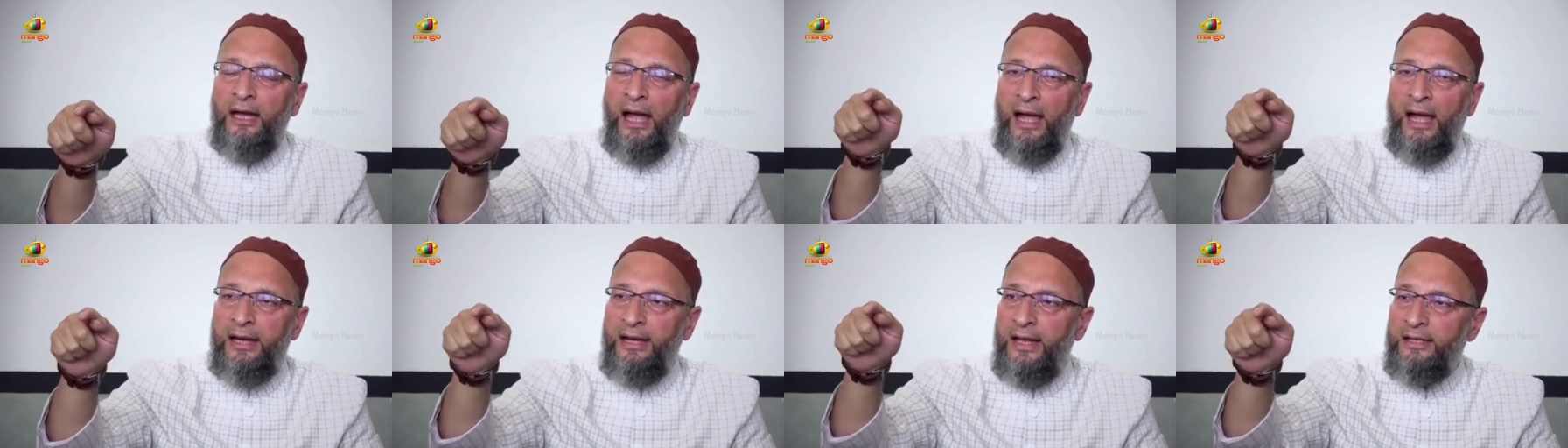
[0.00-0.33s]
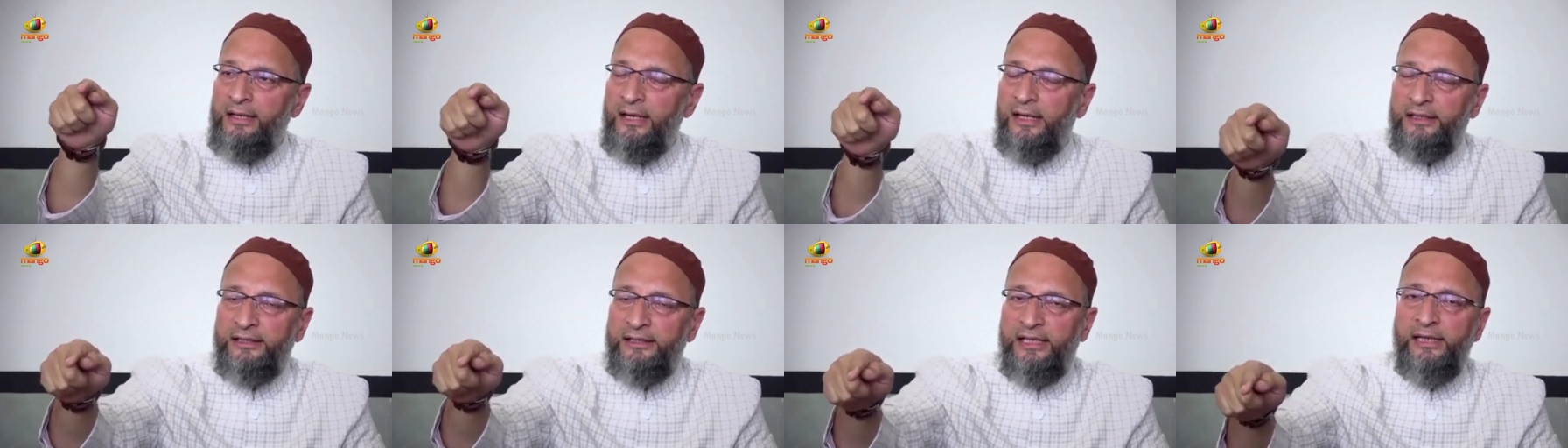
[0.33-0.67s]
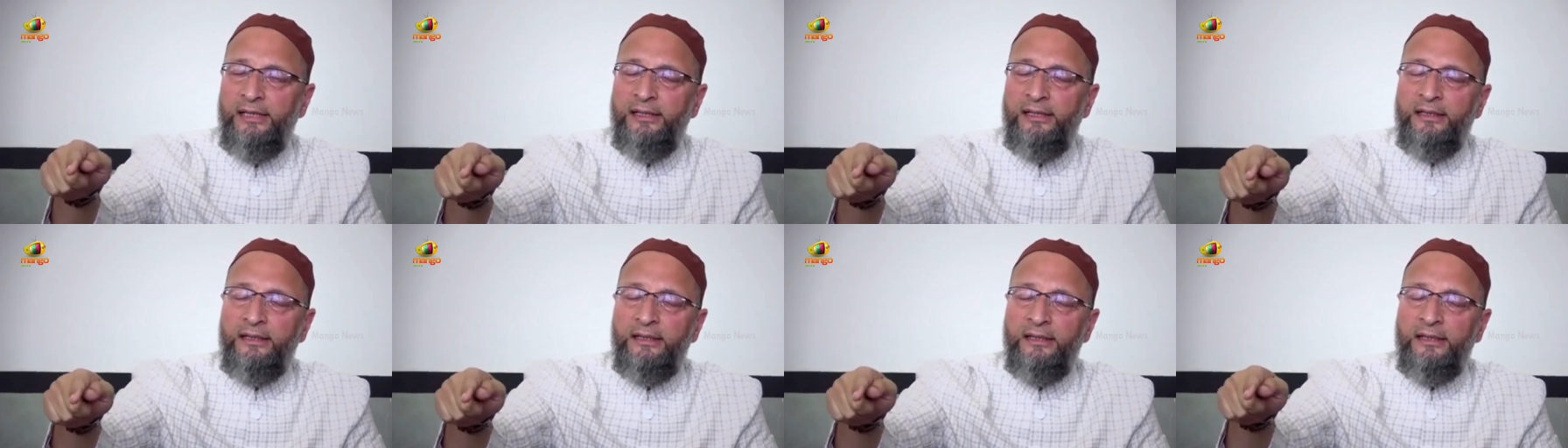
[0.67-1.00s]
and
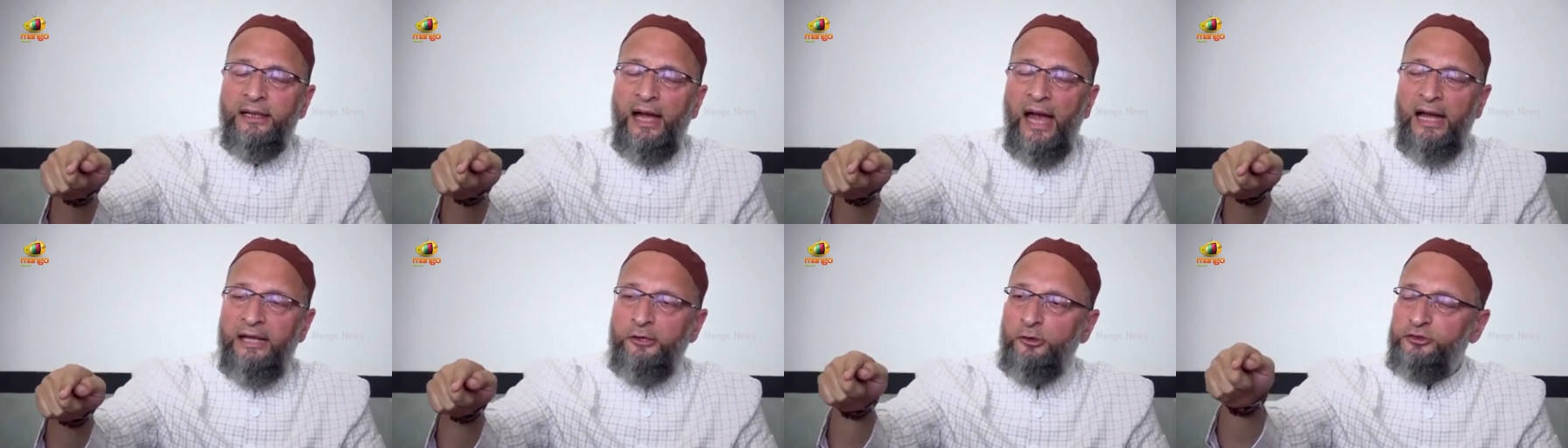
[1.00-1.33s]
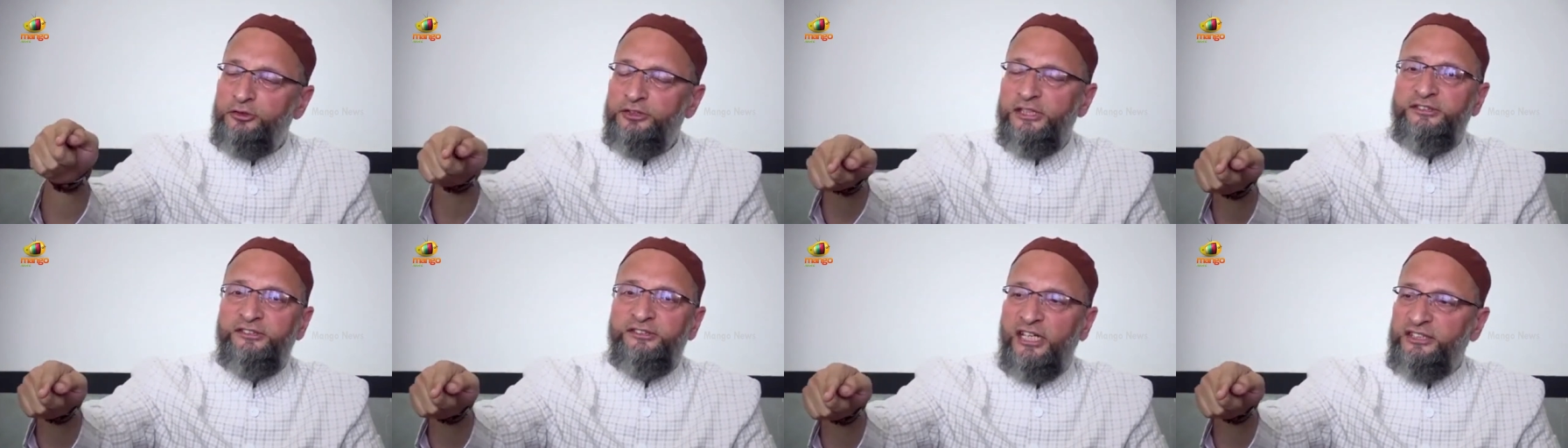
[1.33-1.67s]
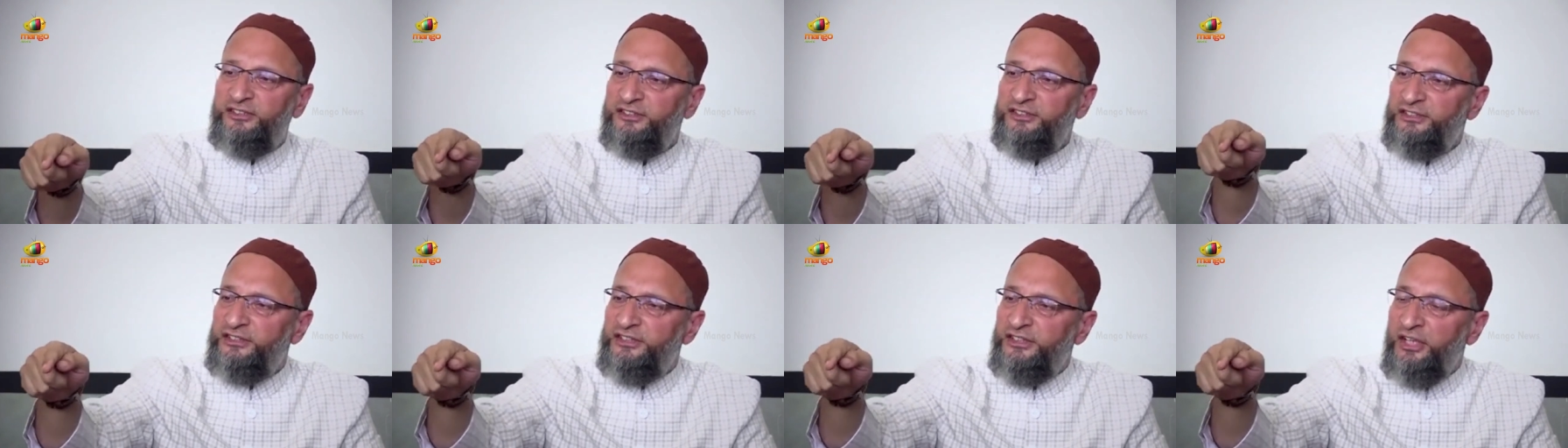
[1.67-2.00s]
hurting and using
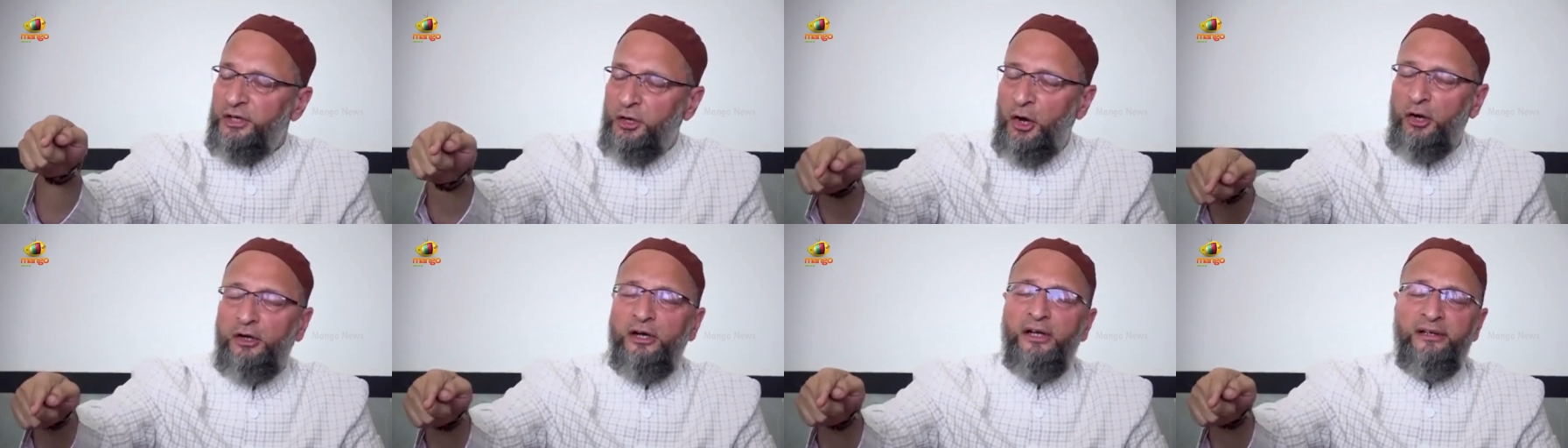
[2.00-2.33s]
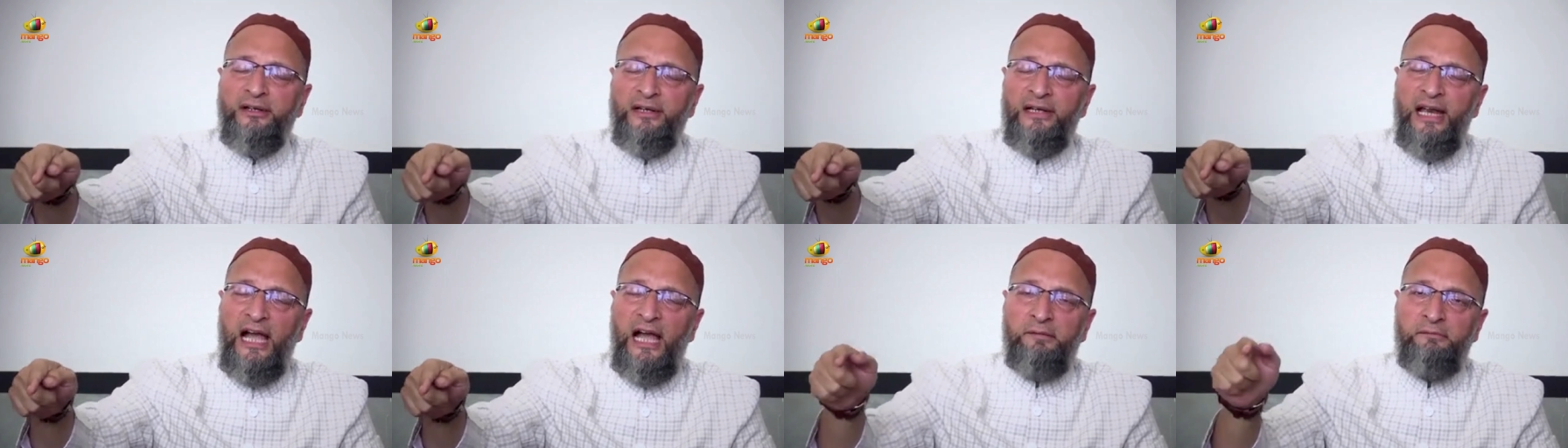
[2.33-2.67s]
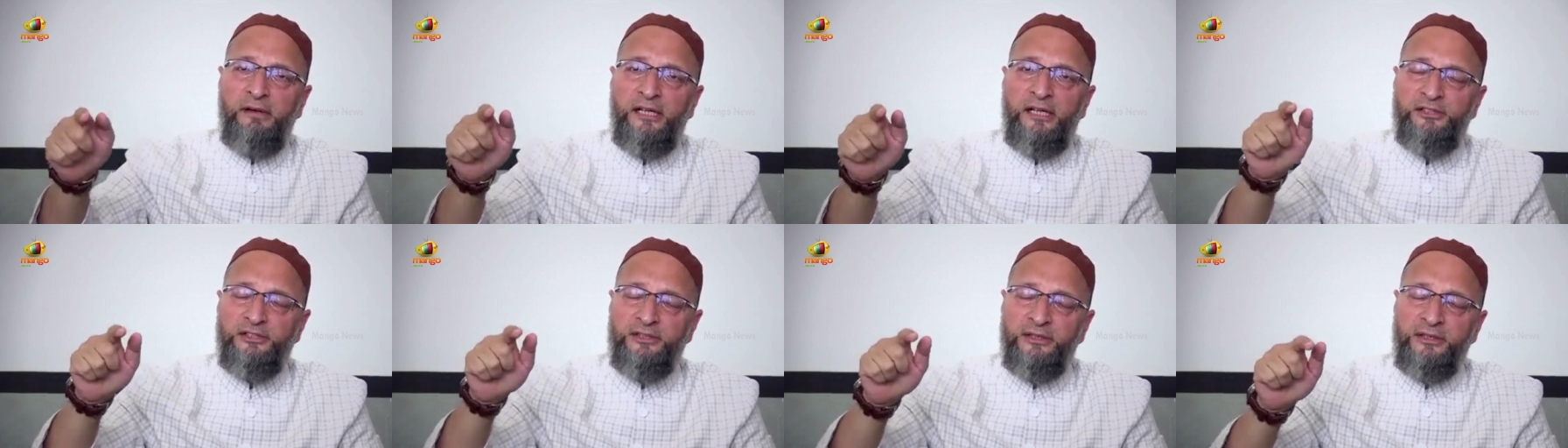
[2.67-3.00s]
such derogatory
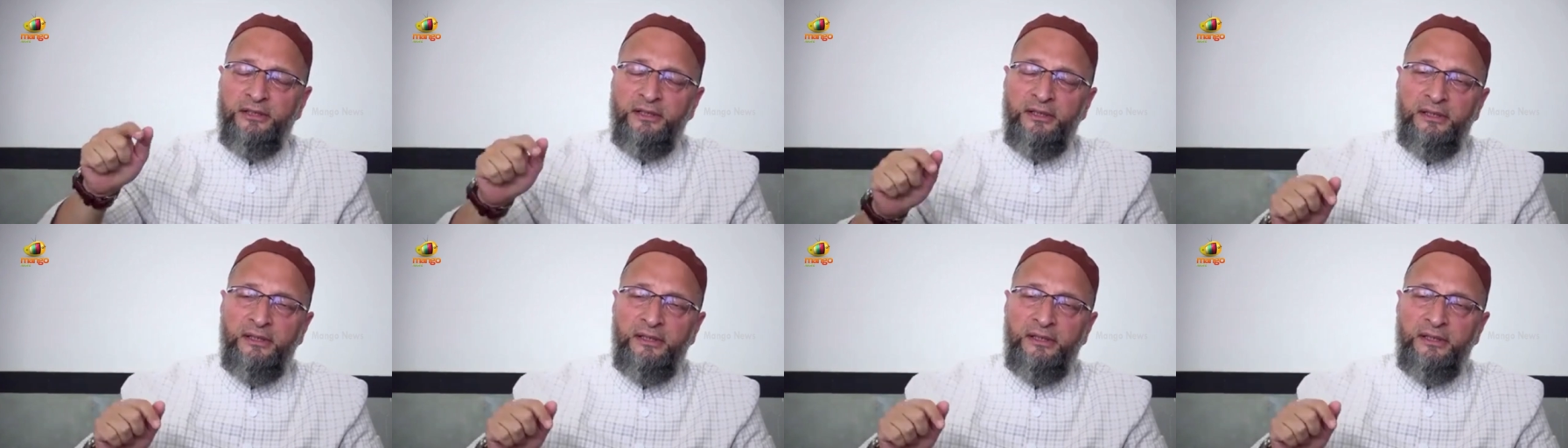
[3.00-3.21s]
language